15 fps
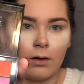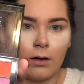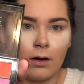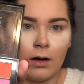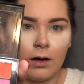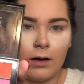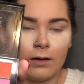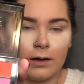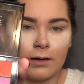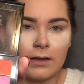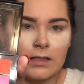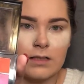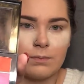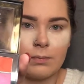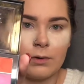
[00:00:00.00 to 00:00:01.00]
like
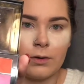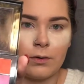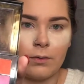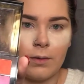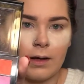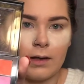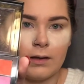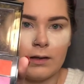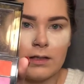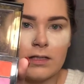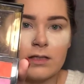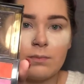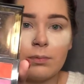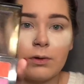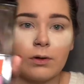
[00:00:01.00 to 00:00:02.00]
this blue and this
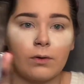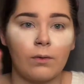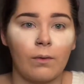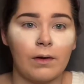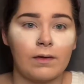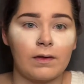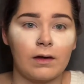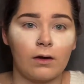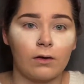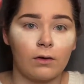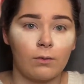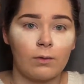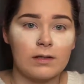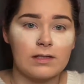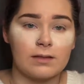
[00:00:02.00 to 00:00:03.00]
blue, I think are the
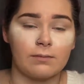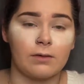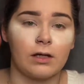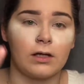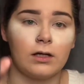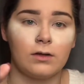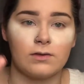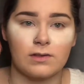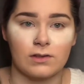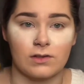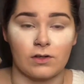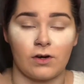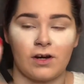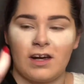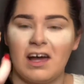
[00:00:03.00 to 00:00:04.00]
ones I'm going to use.
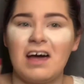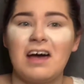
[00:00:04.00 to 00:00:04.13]
Sorry.